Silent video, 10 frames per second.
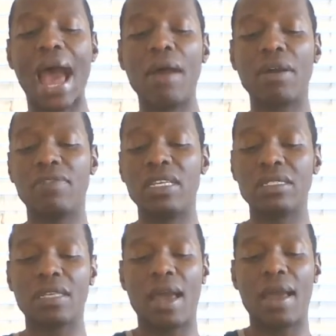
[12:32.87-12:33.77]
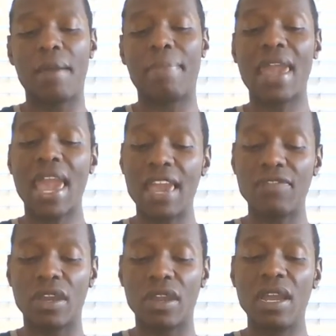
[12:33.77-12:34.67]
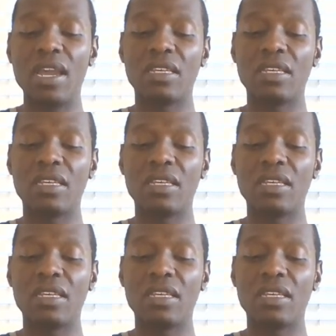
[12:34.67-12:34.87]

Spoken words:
out of this behavior,